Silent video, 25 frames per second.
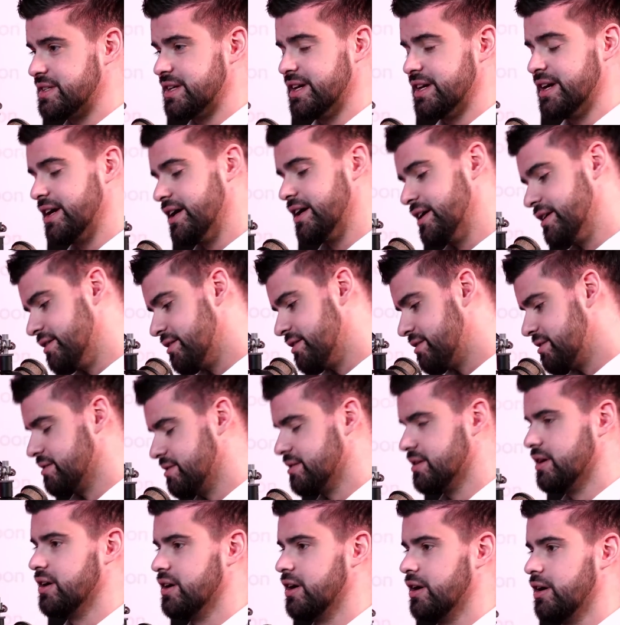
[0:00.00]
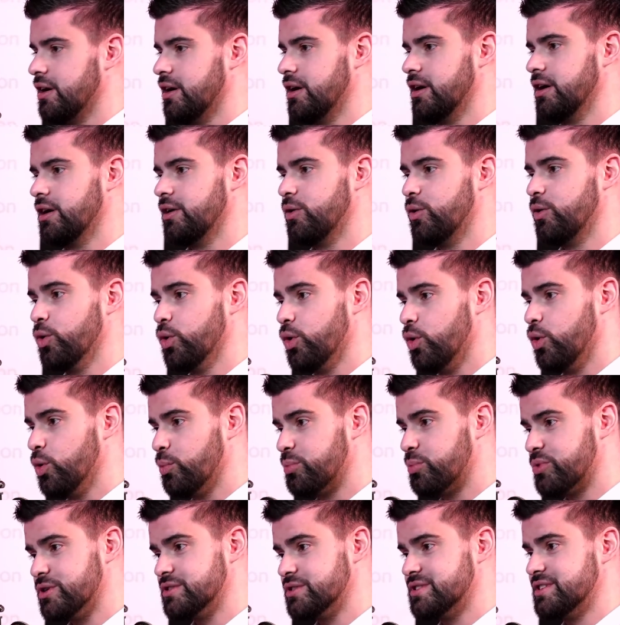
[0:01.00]
and a whole
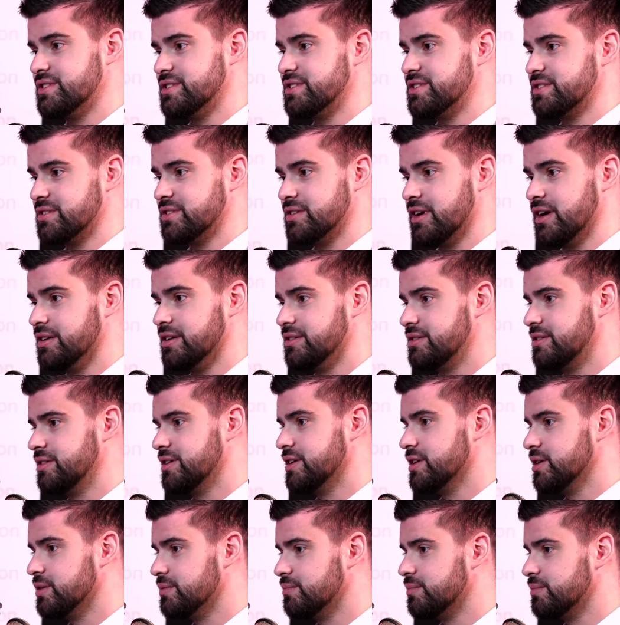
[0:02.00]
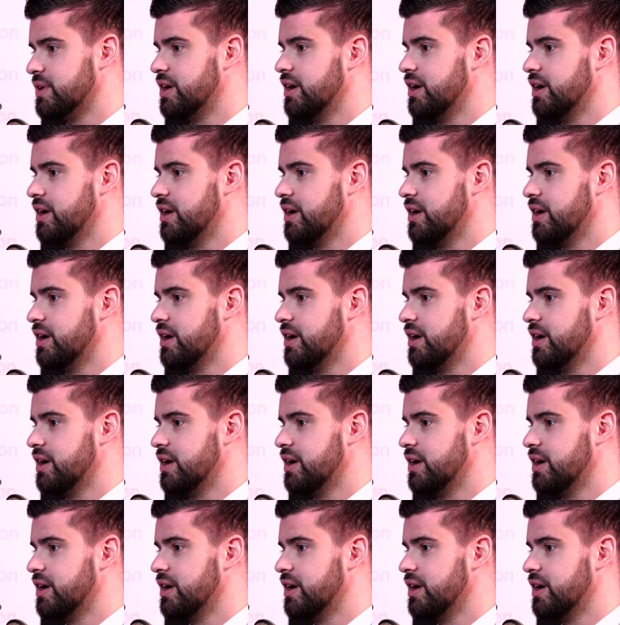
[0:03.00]
process until